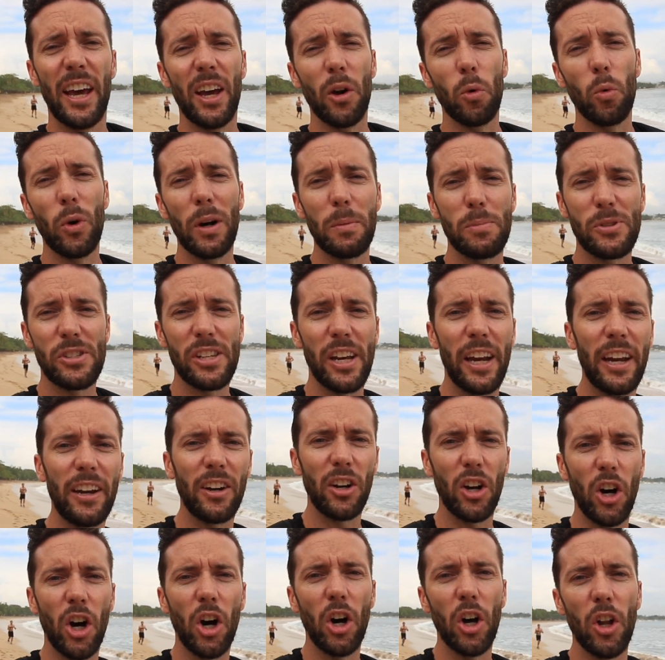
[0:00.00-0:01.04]
a website
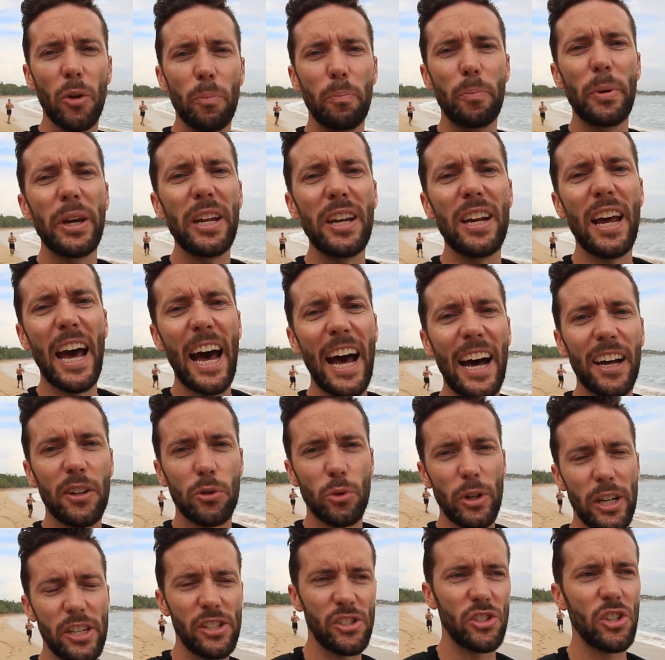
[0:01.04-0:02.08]
called
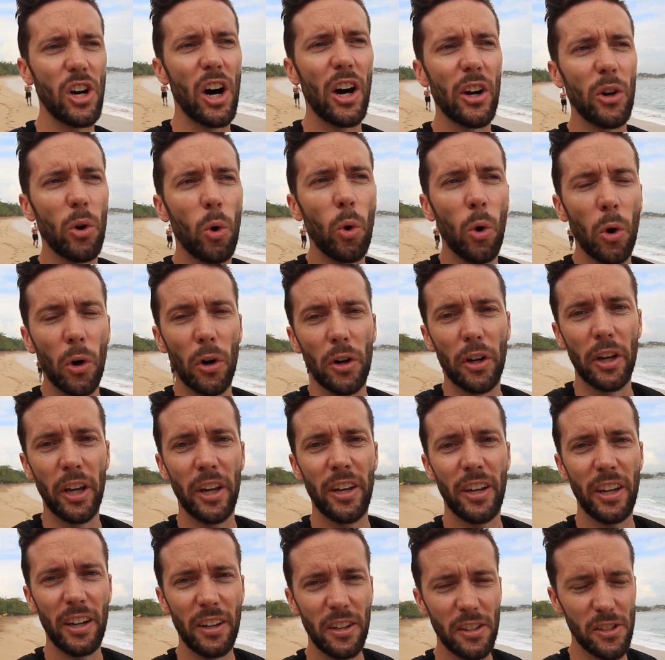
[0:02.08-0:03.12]

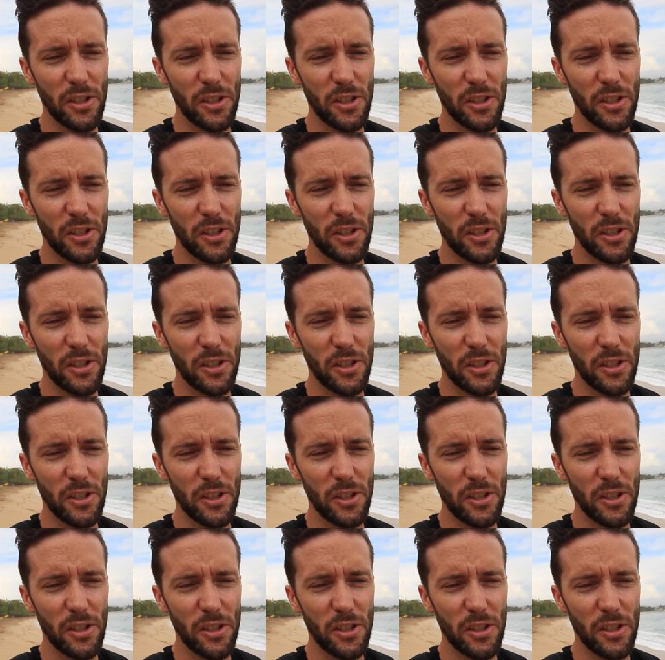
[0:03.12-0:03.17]
bitaddress.org.